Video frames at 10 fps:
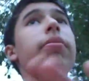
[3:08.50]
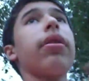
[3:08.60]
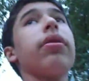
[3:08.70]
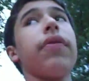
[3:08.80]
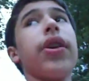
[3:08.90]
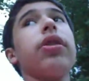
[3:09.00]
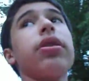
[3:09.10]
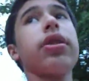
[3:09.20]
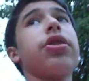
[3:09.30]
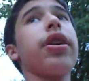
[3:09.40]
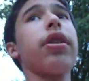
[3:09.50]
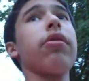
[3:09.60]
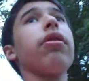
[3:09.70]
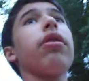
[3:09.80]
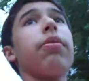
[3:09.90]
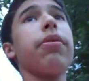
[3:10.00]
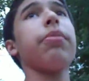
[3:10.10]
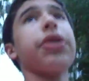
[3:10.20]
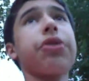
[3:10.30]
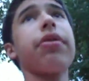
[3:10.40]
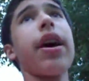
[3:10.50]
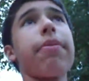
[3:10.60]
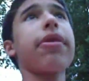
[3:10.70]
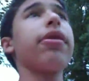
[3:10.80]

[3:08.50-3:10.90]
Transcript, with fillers: my the videos on this channel are pretty much crap